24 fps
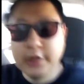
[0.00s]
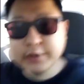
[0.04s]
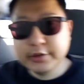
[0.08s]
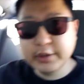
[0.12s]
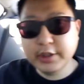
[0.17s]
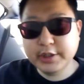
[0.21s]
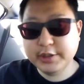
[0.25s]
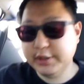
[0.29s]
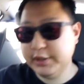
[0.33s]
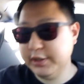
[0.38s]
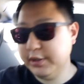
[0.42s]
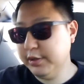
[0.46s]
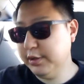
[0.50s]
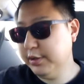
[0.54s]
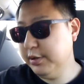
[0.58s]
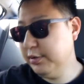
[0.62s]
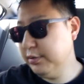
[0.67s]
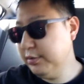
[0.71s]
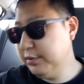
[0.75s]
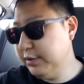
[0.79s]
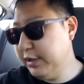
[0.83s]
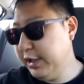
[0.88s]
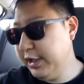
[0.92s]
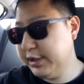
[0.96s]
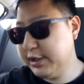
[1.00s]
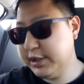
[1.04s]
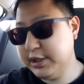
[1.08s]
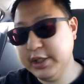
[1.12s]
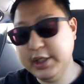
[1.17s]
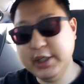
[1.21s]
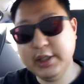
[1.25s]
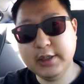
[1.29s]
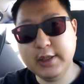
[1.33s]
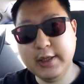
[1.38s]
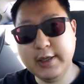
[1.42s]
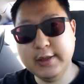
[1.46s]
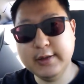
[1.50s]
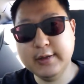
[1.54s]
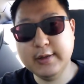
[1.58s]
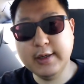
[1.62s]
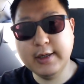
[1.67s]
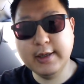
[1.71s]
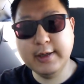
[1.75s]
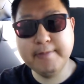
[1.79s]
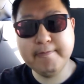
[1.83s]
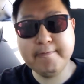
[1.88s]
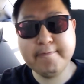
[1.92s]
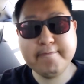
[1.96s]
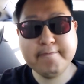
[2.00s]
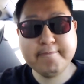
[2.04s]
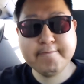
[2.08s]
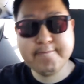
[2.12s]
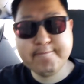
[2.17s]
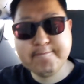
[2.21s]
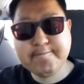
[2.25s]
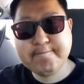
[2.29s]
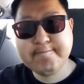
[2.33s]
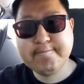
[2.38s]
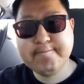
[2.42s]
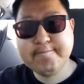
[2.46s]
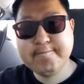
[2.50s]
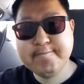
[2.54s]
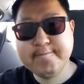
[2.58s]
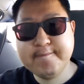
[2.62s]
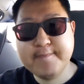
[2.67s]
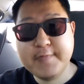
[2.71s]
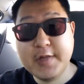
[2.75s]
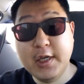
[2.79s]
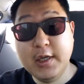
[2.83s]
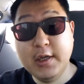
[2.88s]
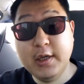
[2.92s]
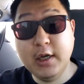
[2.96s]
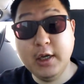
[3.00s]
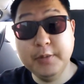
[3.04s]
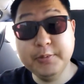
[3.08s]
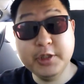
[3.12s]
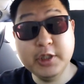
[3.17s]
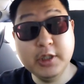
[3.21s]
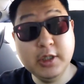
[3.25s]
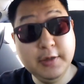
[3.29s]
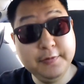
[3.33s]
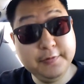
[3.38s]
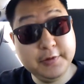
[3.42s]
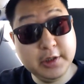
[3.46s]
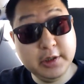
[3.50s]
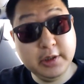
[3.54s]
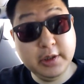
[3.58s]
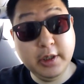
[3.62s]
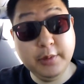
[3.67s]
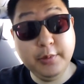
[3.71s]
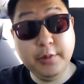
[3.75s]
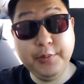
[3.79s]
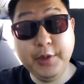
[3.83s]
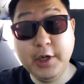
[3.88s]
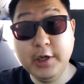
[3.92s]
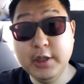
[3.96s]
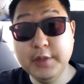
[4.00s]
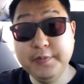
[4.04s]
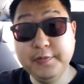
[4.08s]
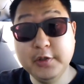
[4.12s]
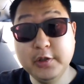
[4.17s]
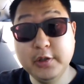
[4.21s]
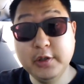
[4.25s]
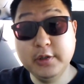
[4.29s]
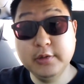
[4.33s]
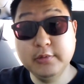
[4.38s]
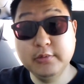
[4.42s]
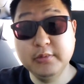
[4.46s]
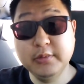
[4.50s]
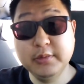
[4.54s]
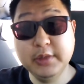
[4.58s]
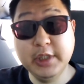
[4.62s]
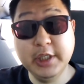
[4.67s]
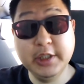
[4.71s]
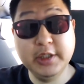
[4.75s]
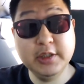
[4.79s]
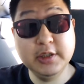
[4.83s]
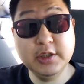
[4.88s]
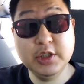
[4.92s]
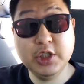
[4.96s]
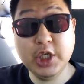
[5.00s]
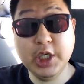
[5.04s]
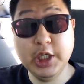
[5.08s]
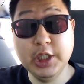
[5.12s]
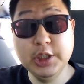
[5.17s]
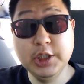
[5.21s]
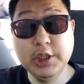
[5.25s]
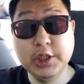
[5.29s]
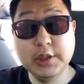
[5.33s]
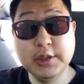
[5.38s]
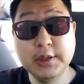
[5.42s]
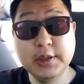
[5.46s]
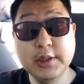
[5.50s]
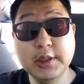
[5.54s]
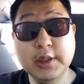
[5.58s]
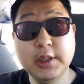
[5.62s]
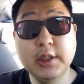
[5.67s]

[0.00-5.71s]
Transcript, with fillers: So so that's it and uh, I'm still lifting. I'm a powerlifter. That didn't change.